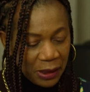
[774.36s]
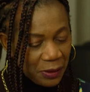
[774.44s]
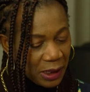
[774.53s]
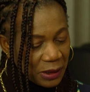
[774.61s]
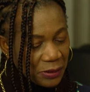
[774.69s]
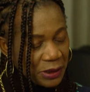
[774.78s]
I
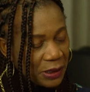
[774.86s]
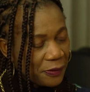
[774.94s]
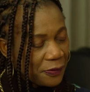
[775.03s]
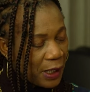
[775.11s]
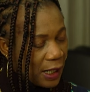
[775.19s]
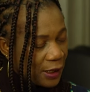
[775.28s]
going to
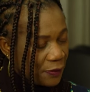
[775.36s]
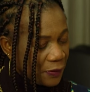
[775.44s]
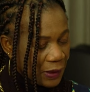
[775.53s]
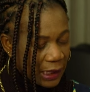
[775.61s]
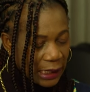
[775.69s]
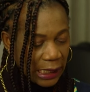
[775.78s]
survive
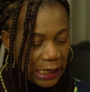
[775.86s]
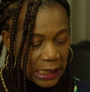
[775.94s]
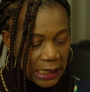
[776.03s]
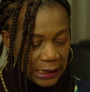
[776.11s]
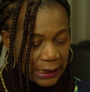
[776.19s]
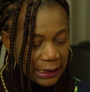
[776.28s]
with the
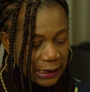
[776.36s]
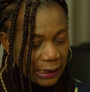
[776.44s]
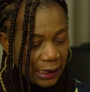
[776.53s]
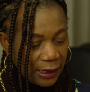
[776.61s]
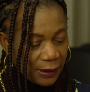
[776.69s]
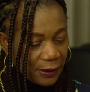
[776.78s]
kids?
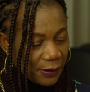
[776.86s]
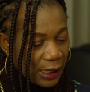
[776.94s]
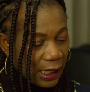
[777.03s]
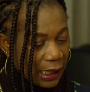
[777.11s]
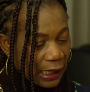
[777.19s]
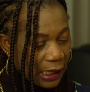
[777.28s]
No,
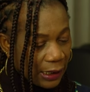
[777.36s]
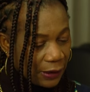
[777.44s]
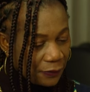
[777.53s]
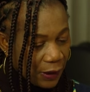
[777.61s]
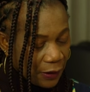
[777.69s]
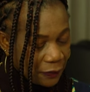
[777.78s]
like I
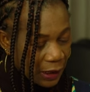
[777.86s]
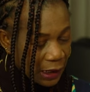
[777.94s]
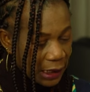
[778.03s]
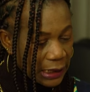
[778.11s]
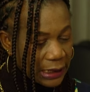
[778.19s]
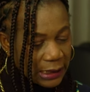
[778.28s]
had five
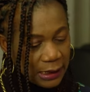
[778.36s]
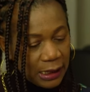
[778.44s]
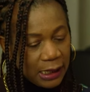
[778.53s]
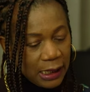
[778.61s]
kids